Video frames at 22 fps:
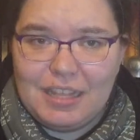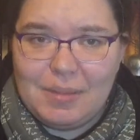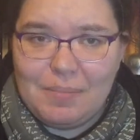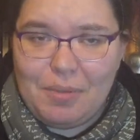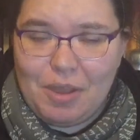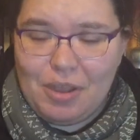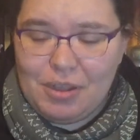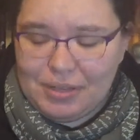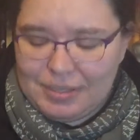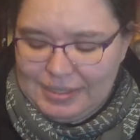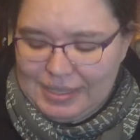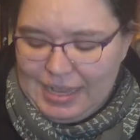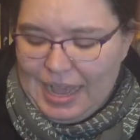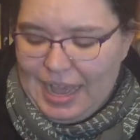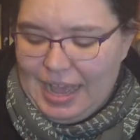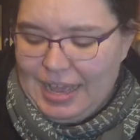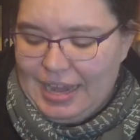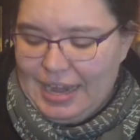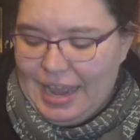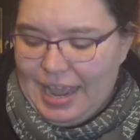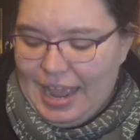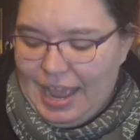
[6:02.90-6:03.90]
in the box
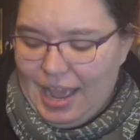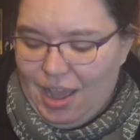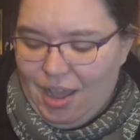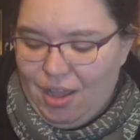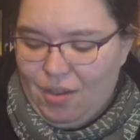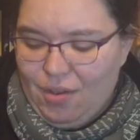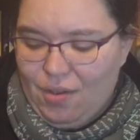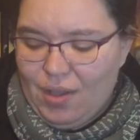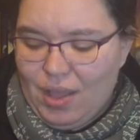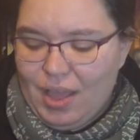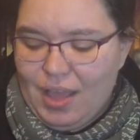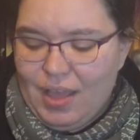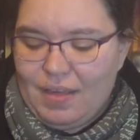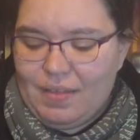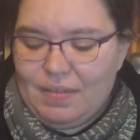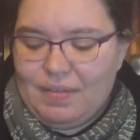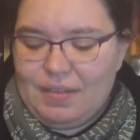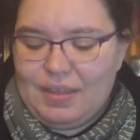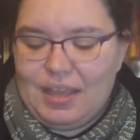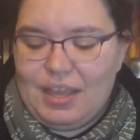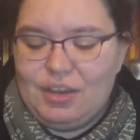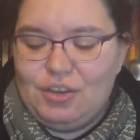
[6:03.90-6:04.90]
are now
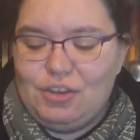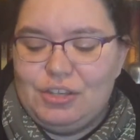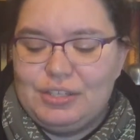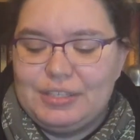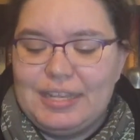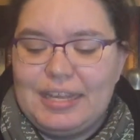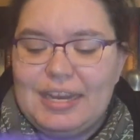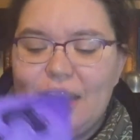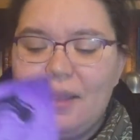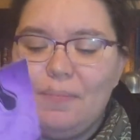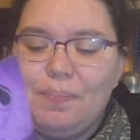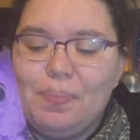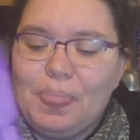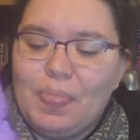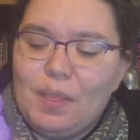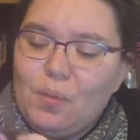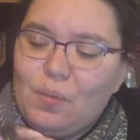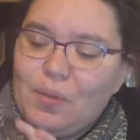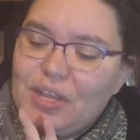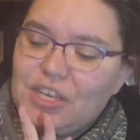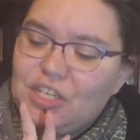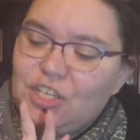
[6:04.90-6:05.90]
the newsletter,
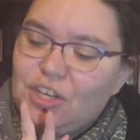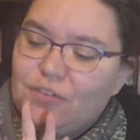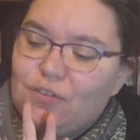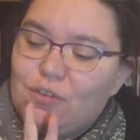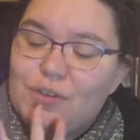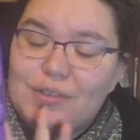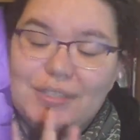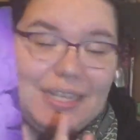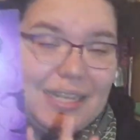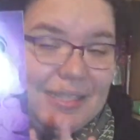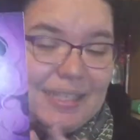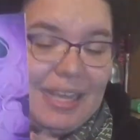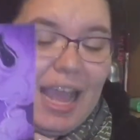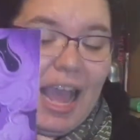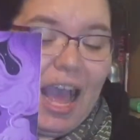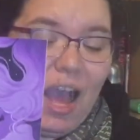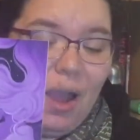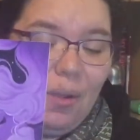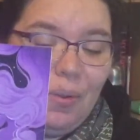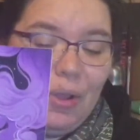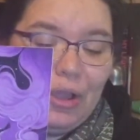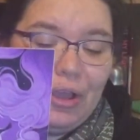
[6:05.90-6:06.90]
which of course has the
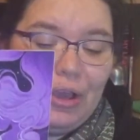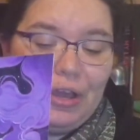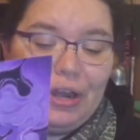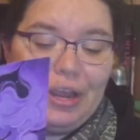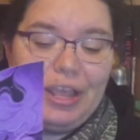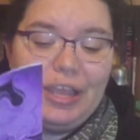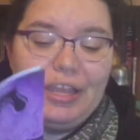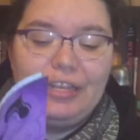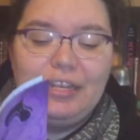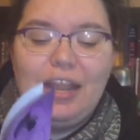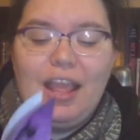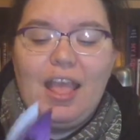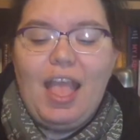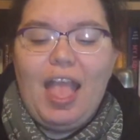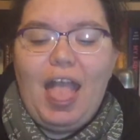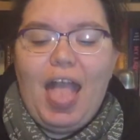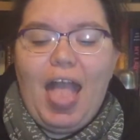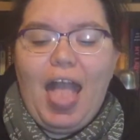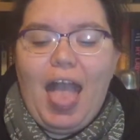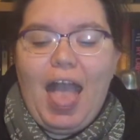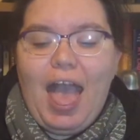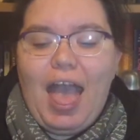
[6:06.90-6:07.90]
artwork on it
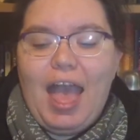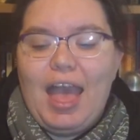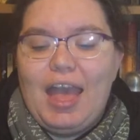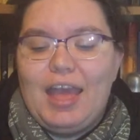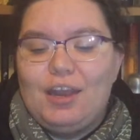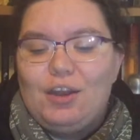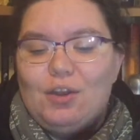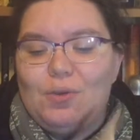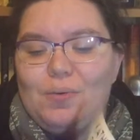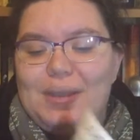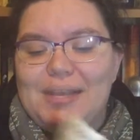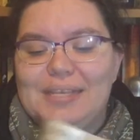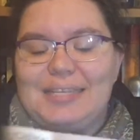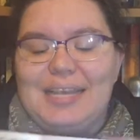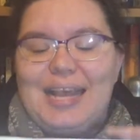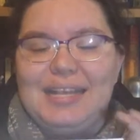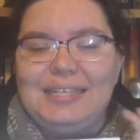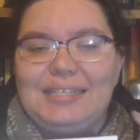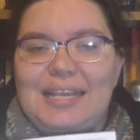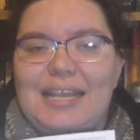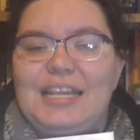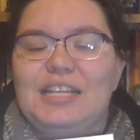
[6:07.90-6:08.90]
and always
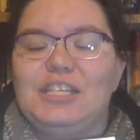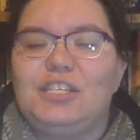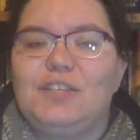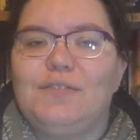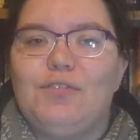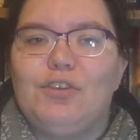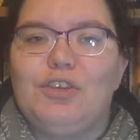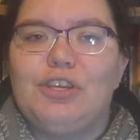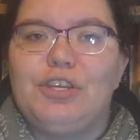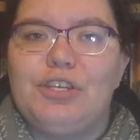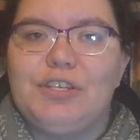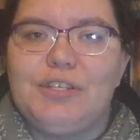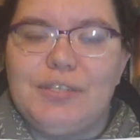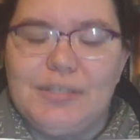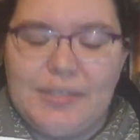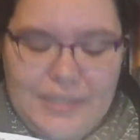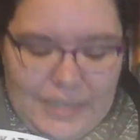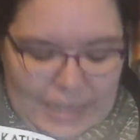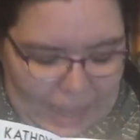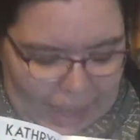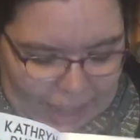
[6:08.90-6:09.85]
has interviews